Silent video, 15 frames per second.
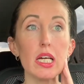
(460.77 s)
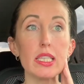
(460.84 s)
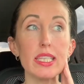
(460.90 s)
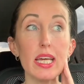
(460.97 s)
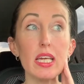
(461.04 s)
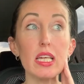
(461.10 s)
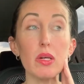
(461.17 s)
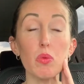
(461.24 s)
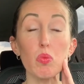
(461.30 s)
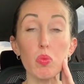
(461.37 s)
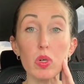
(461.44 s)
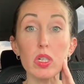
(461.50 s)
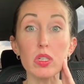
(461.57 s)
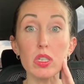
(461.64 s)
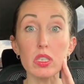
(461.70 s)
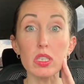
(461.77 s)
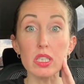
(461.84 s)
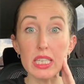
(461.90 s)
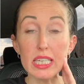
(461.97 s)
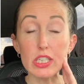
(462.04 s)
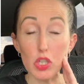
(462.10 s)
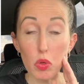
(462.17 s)
They would
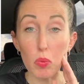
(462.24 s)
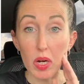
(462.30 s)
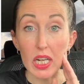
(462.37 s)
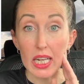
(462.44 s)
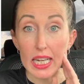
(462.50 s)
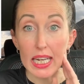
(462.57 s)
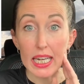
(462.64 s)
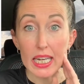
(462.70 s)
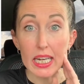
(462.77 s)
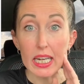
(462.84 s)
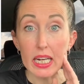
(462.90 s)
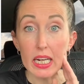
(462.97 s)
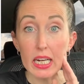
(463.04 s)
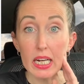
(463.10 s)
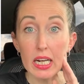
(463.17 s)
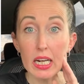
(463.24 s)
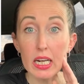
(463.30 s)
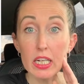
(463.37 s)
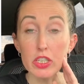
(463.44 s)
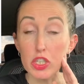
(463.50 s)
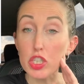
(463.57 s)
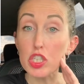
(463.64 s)
literally
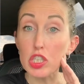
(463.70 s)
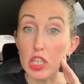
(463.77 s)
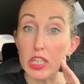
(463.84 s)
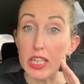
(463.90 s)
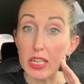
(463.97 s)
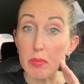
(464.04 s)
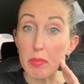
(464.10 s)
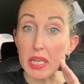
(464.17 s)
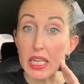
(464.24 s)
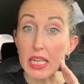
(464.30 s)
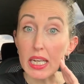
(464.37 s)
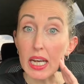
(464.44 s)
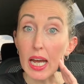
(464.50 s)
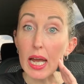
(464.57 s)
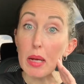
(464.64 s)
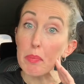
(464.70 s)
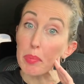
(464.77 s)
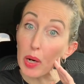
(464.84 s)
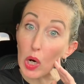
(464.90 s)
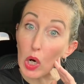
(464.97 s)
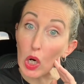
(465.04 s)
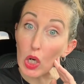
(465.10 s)
just look at me and
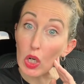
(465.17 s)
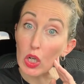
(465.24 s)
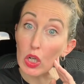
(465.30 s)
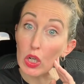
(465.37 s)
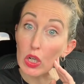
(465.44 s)
purr.